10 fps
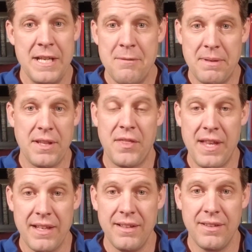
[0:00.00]
But the
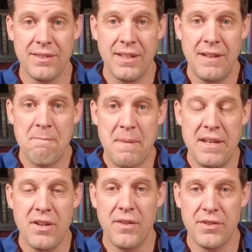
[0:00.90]
thing is, they
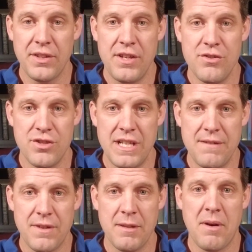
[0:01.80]
know there's a huge need
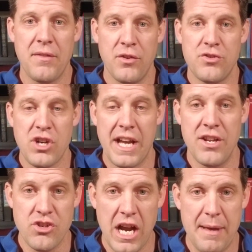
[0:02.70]
for them on those
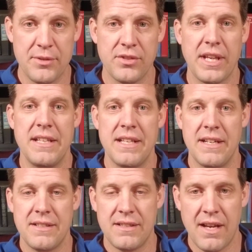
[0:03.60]
giant jobs because they can get
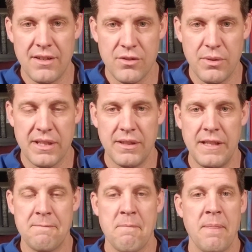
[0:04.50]
it done
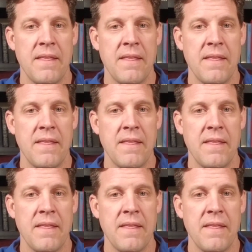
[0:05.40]
quickly.